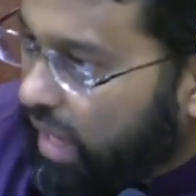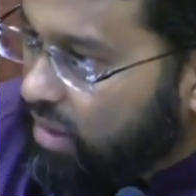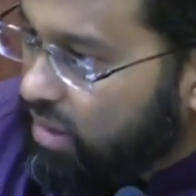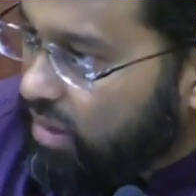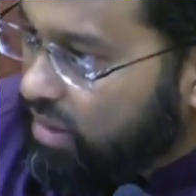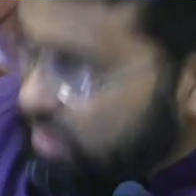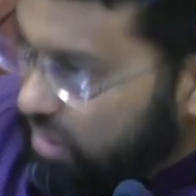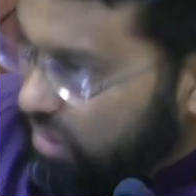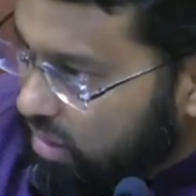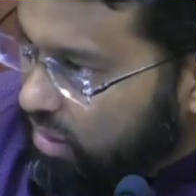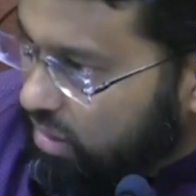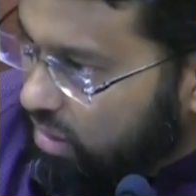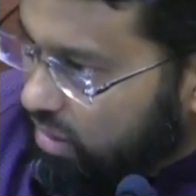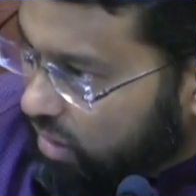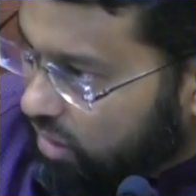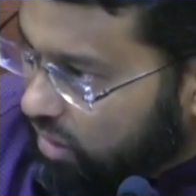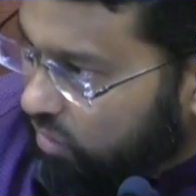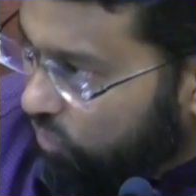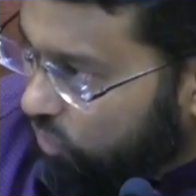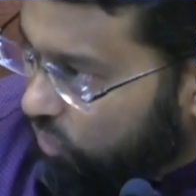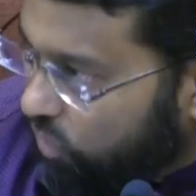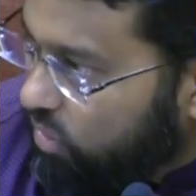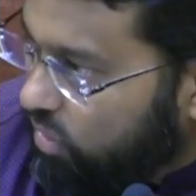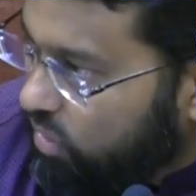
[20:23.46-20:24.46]
He didn't
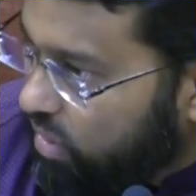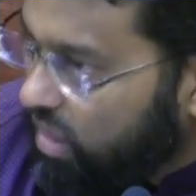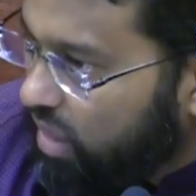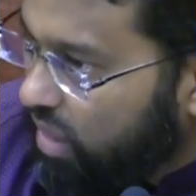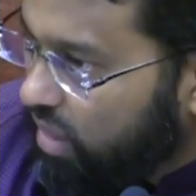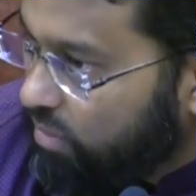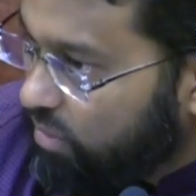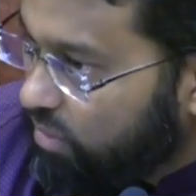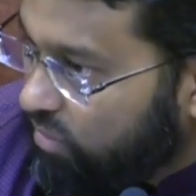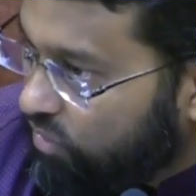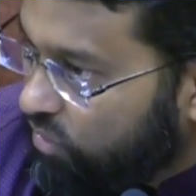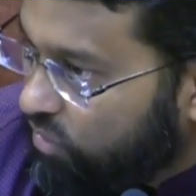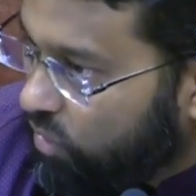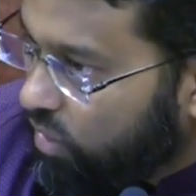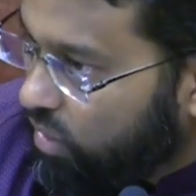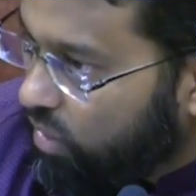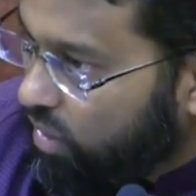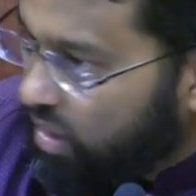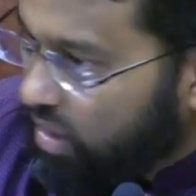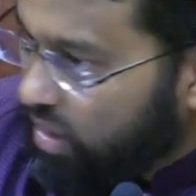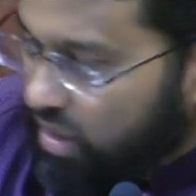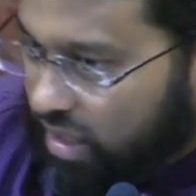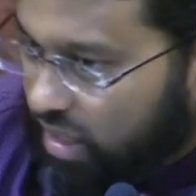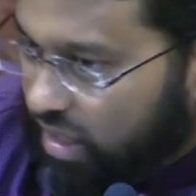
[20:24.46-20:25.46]
convert the night before.
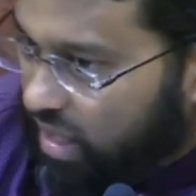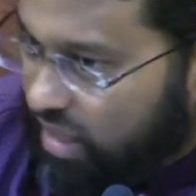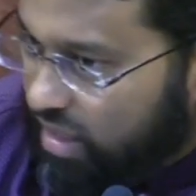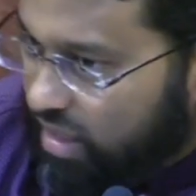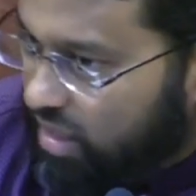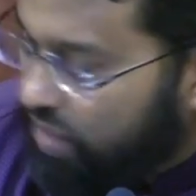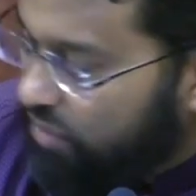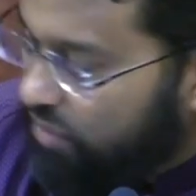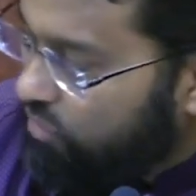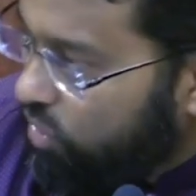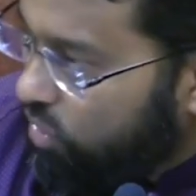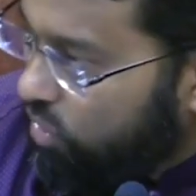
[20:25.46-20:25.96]
He had never